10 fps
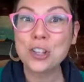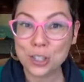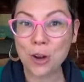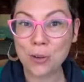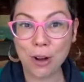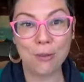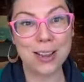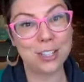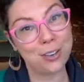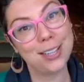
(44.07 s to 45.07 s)
don't
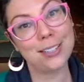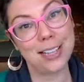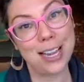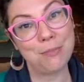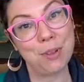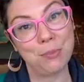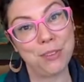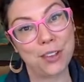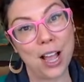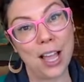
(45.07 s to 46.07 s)
always translate when
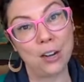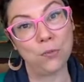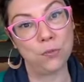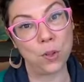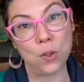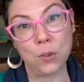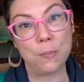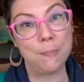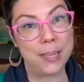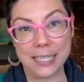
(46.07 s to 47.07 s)
we've got a
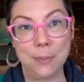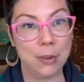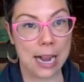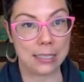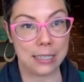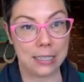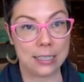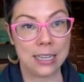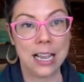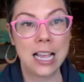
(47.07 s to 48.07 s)
full busy practice.